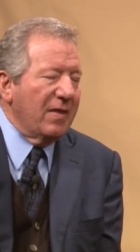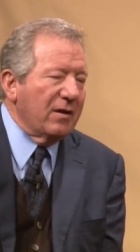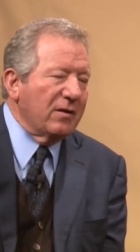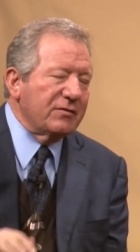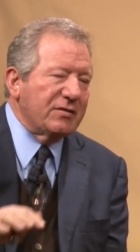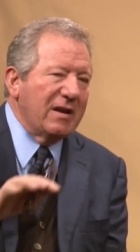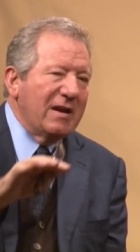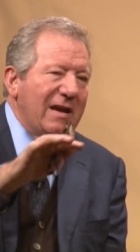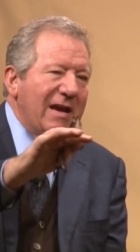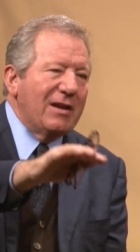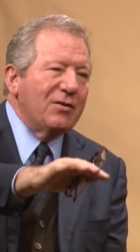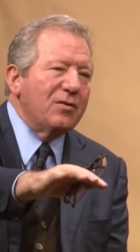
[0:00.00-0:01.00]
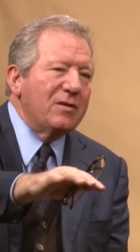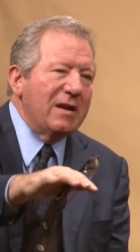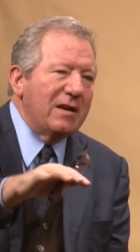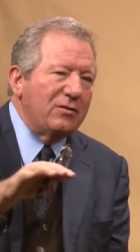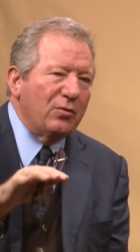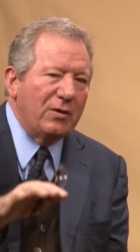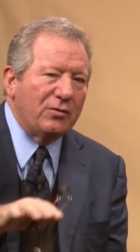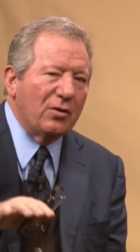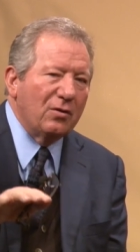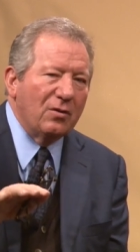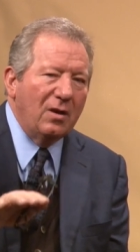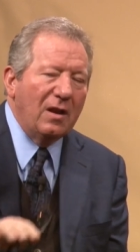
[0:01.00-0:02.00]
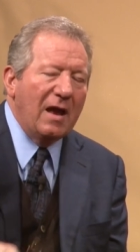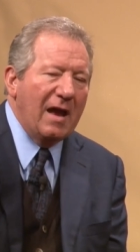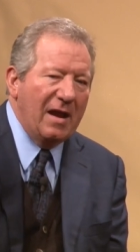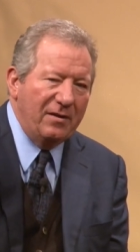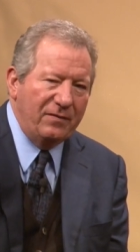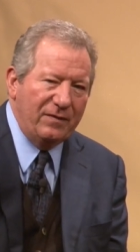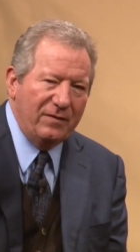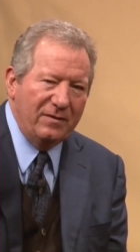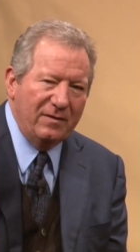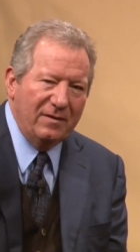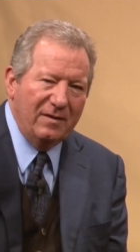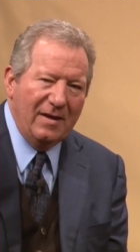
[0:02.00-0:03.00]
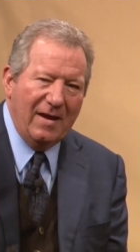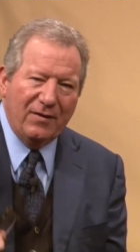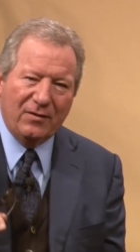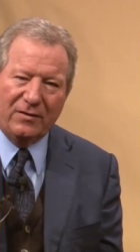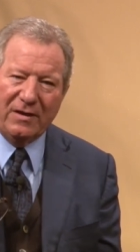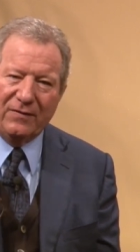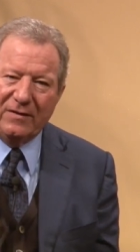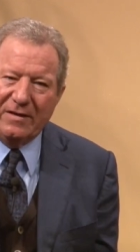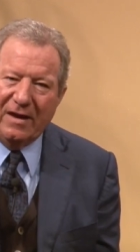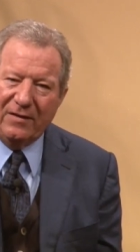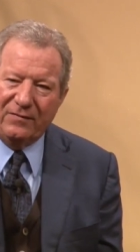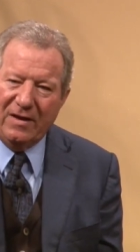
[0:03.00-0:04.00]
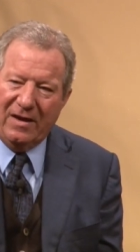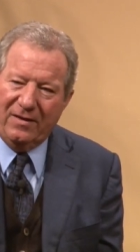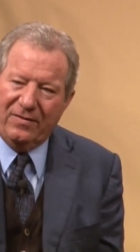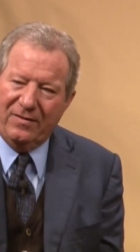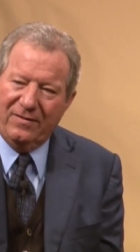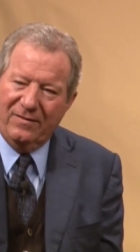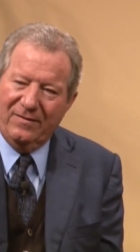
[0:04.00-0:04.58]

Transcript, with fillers: They're going to say, entered into eternal life, and they're going to give the day of death.